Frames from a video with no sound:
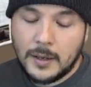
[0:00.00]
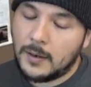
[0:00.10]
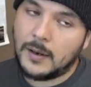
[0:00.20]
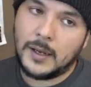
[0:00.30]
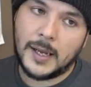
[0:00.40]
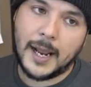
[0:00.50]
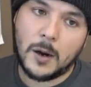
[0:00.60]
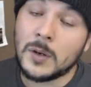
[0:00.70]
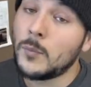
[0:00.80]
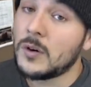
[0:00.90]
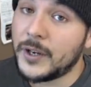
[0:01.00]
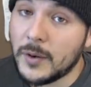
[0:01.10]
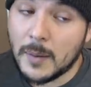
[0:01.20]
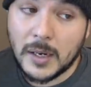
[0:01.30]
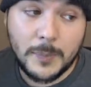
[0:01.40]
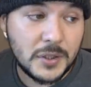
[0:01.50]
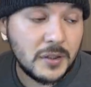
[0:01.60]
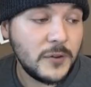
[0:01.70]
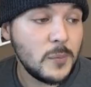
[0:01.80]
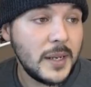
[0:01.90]
I got one more video coming up in
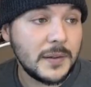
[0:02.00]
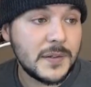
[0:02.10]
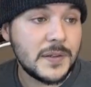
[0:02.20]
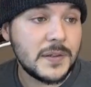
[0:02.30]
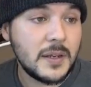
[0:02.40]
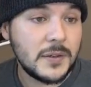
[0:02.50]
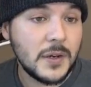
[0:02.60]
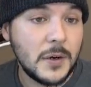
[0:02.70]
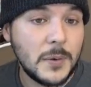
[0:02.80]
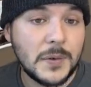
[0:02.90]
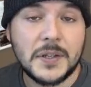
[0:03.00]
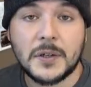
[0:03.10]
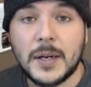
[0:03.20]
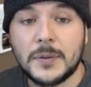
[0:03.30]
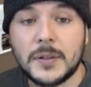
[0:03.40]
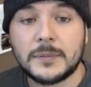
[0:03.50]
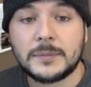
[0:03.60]
just a few minutes, so stick around.